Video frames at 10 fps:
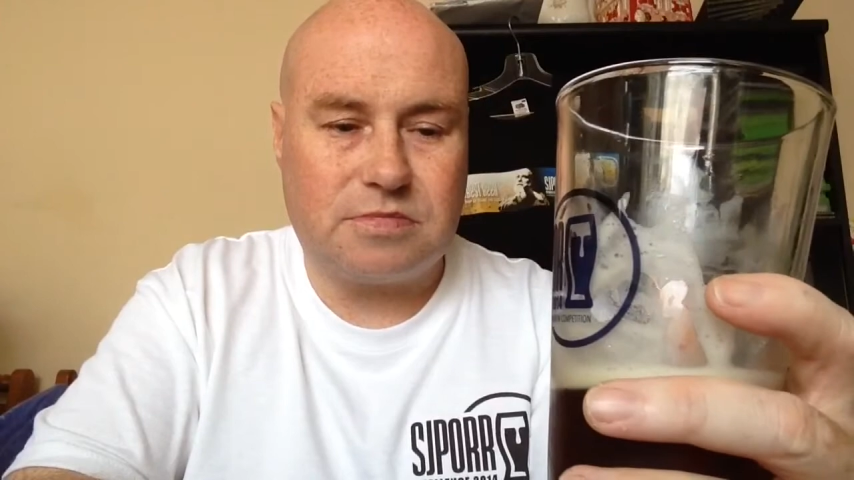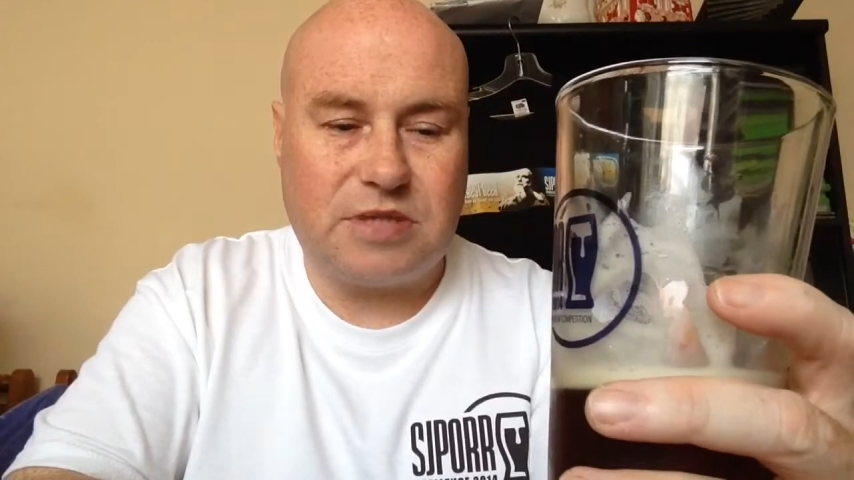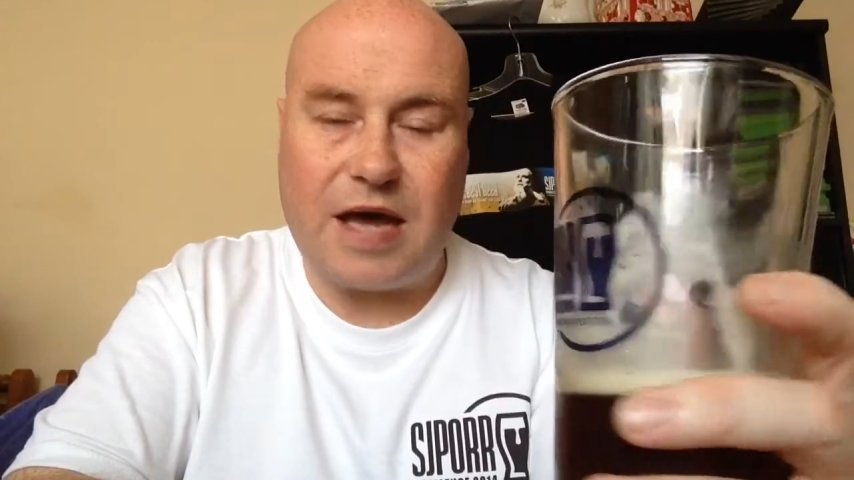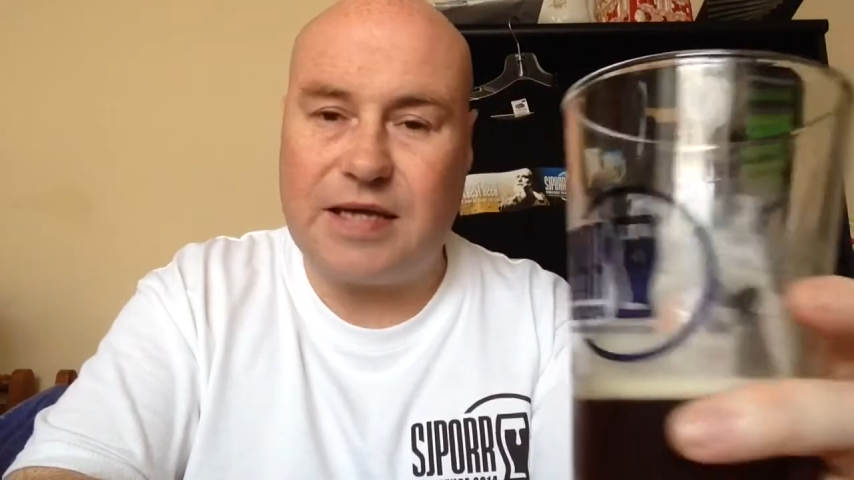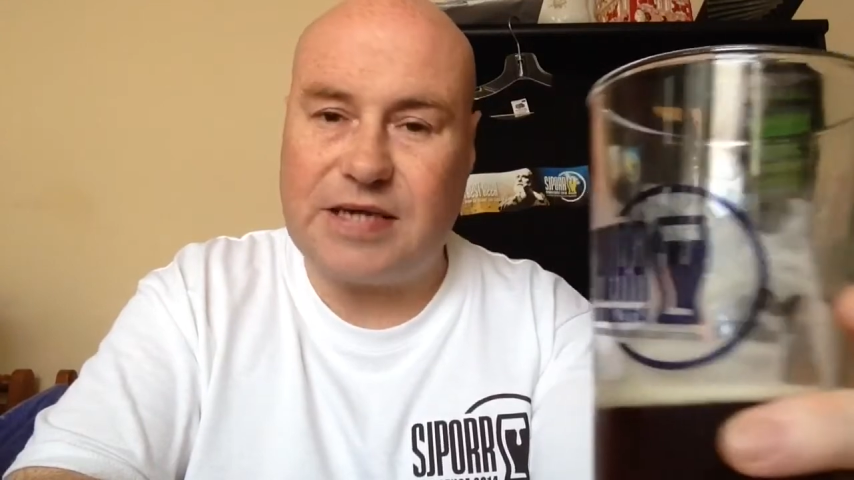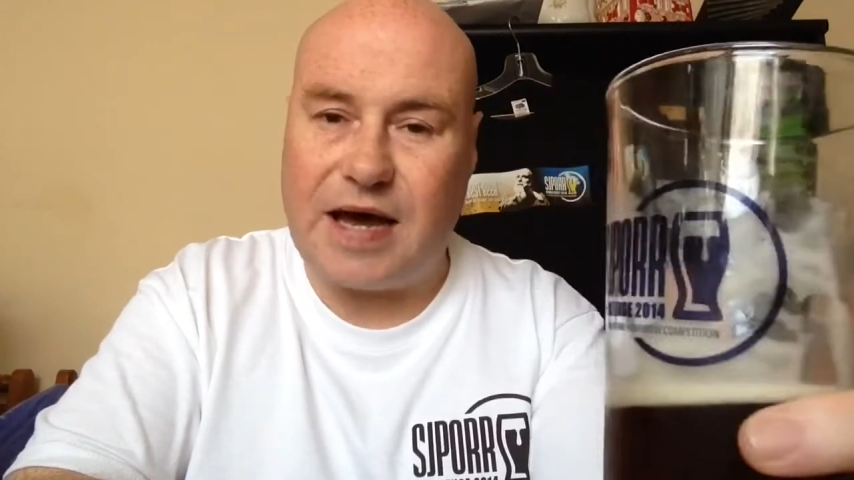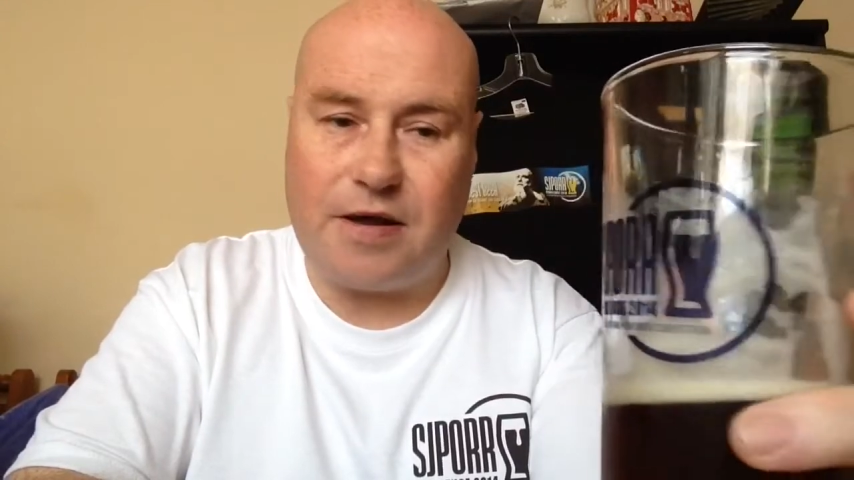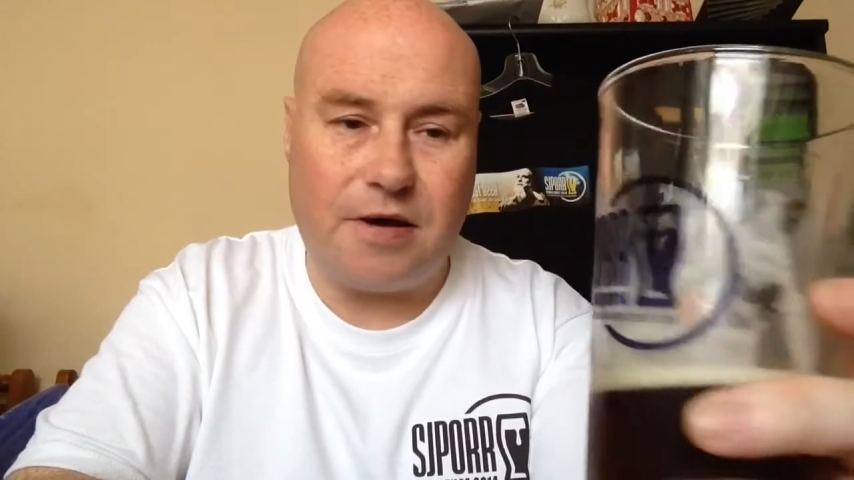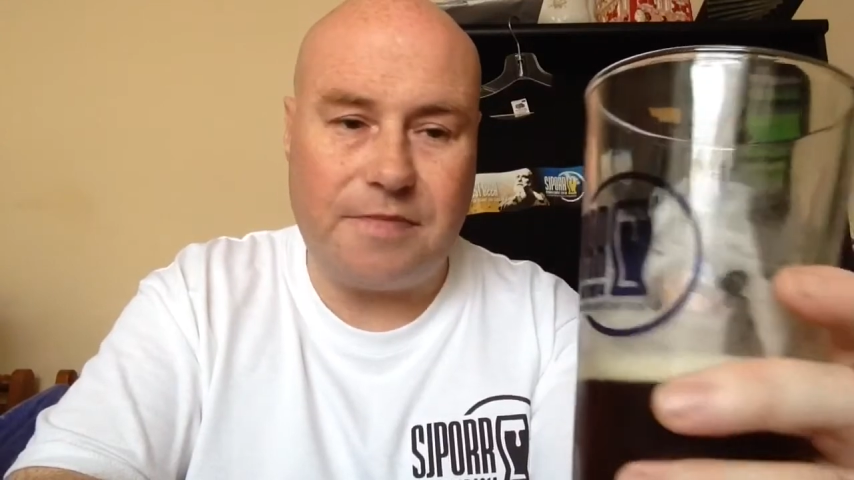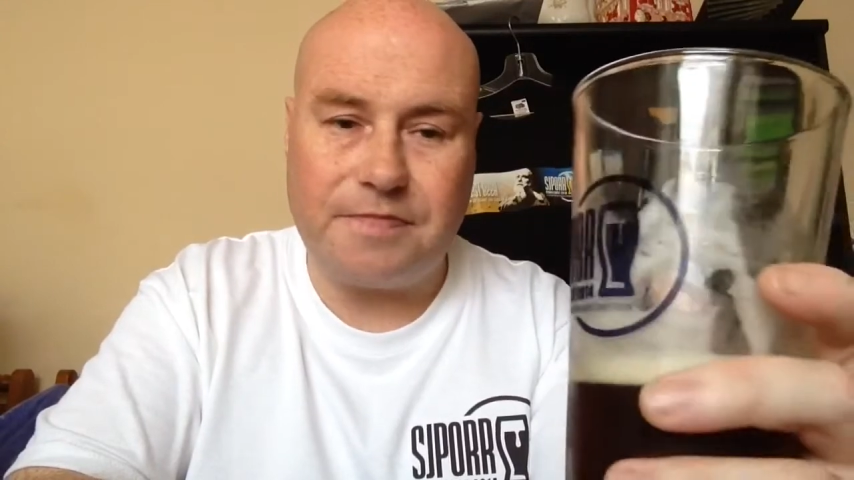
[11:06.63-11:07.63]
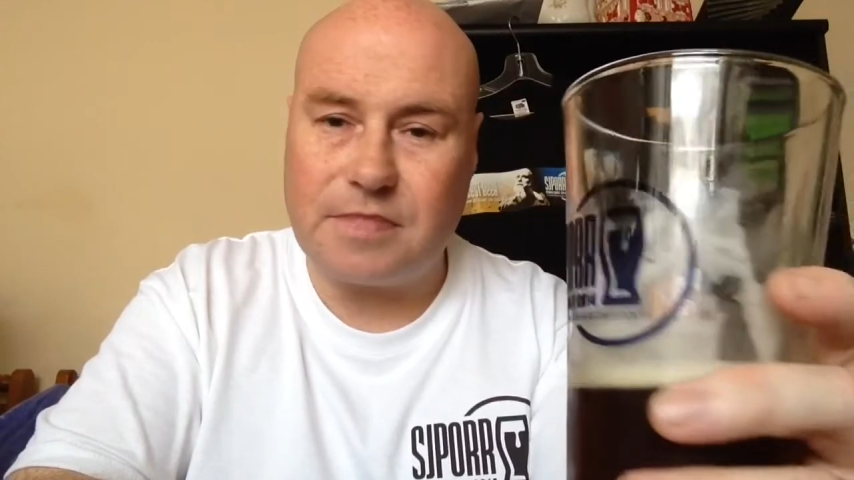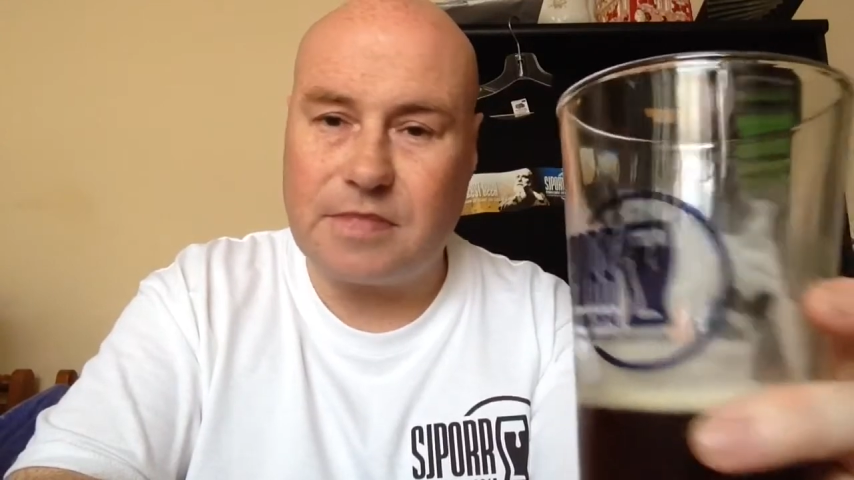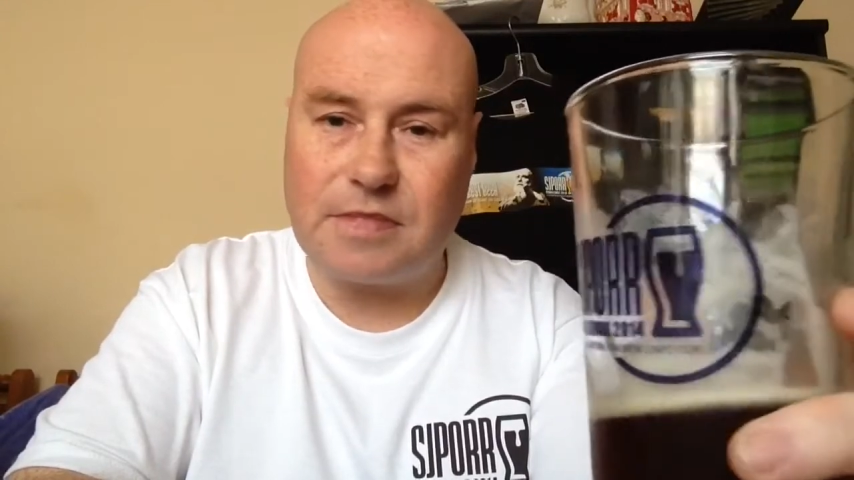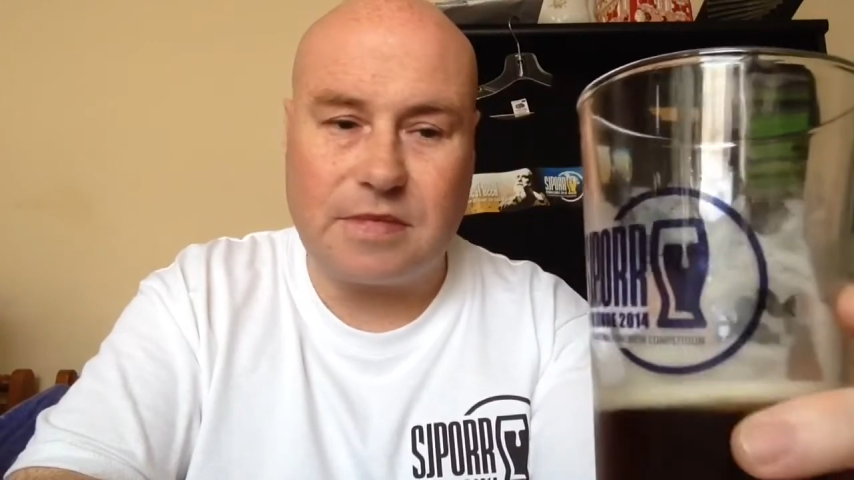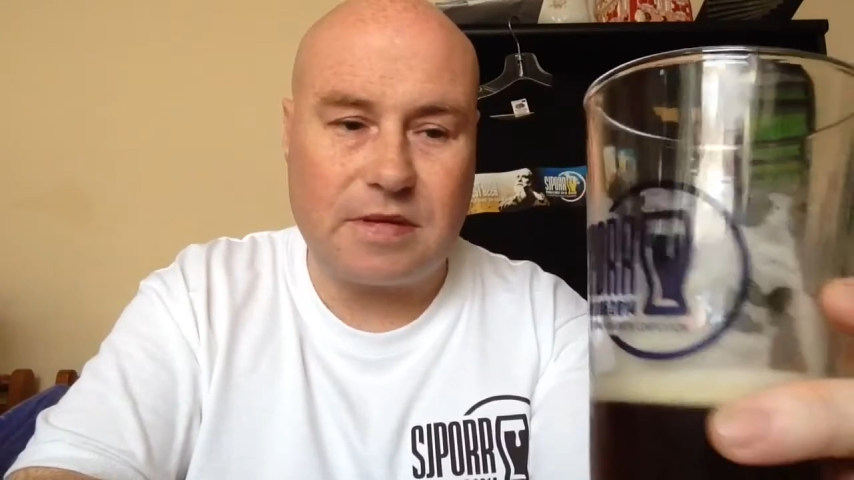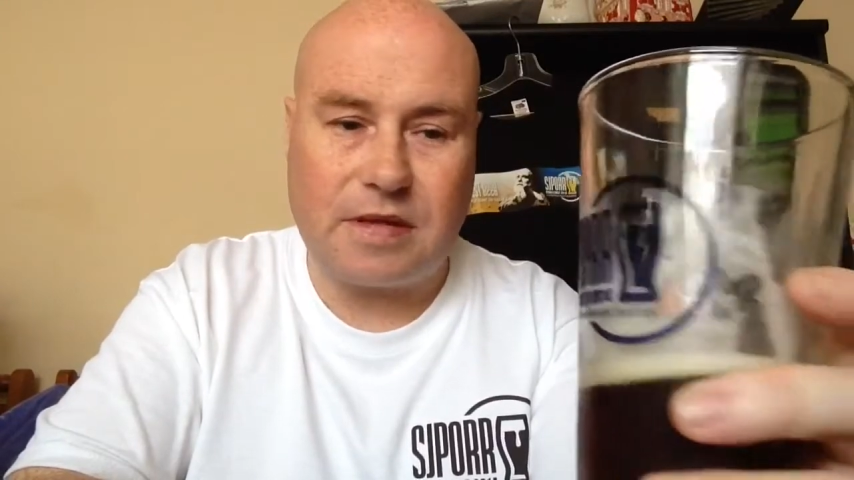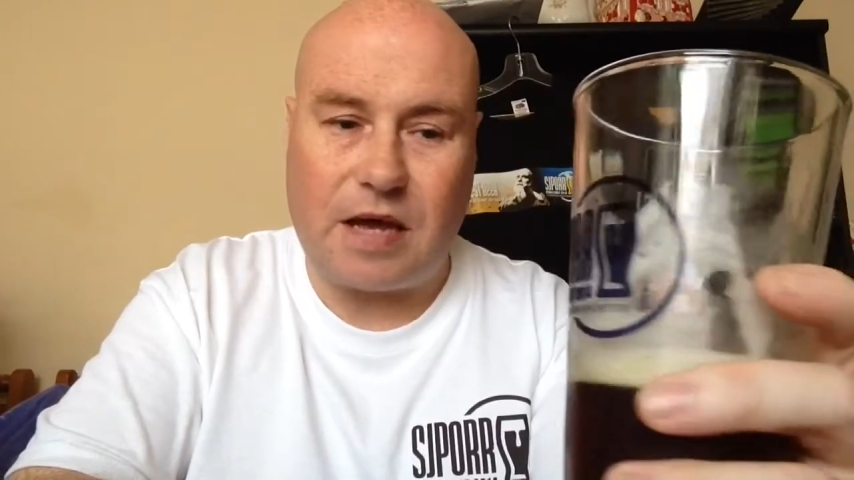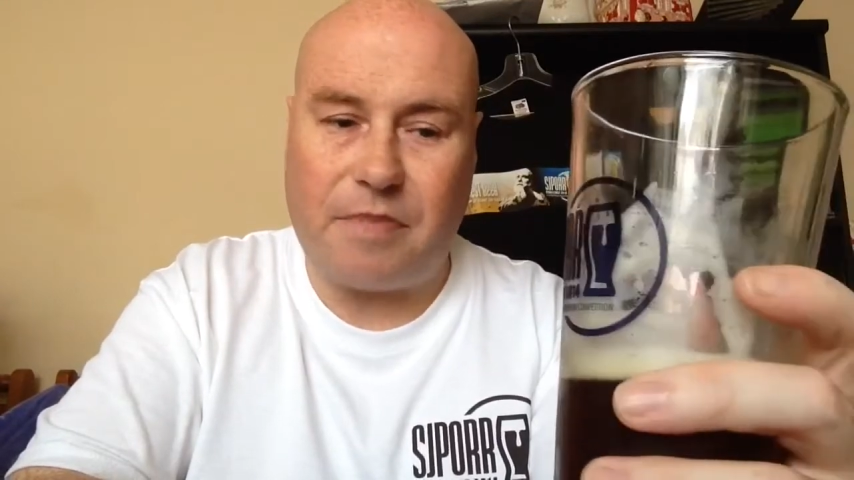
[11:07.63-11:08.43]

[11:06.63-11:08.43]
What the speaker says: Dennis Hanna, they